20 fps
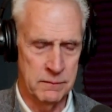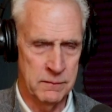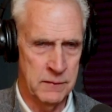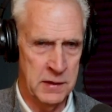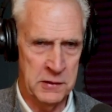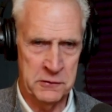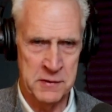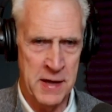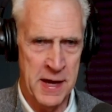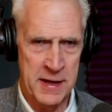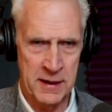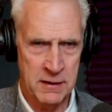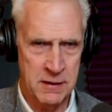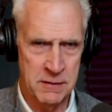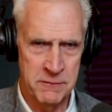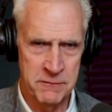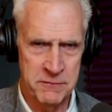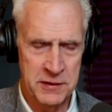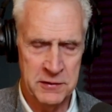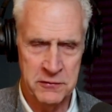is not a
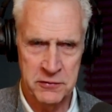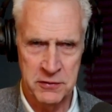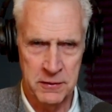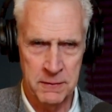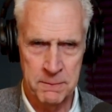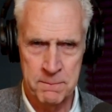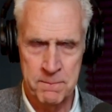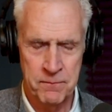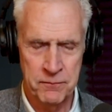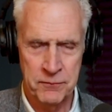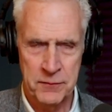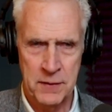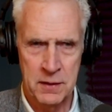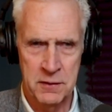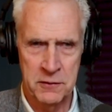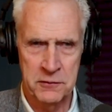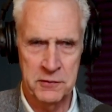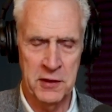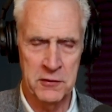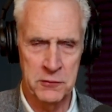convincer.
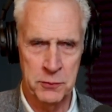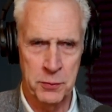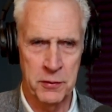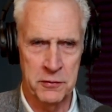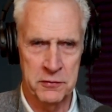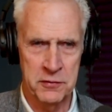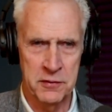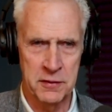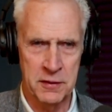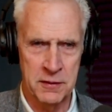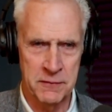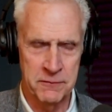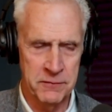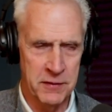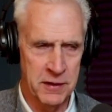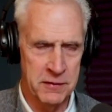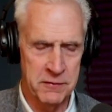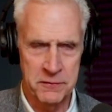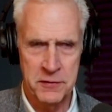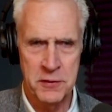The salesperson
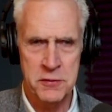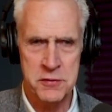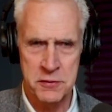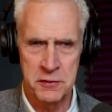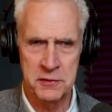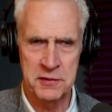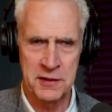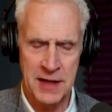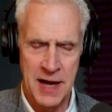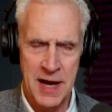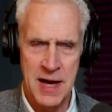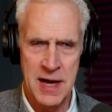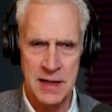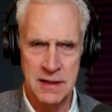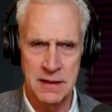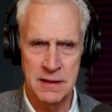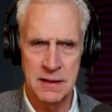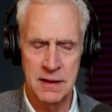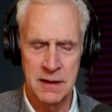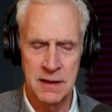of the future is a
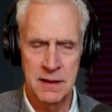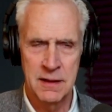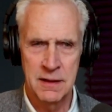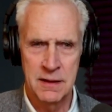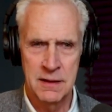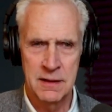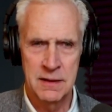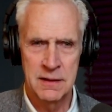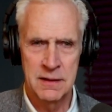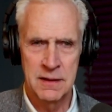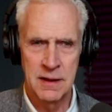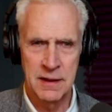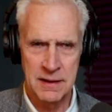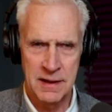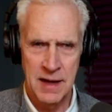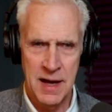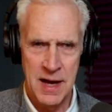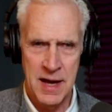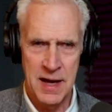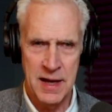guide. A
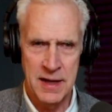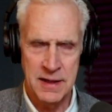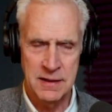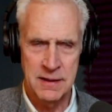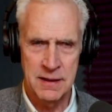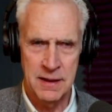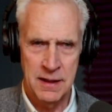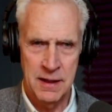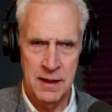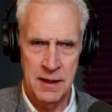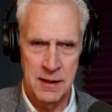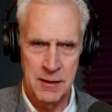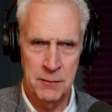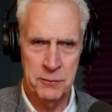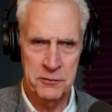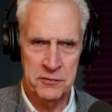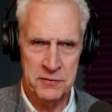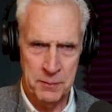guide helps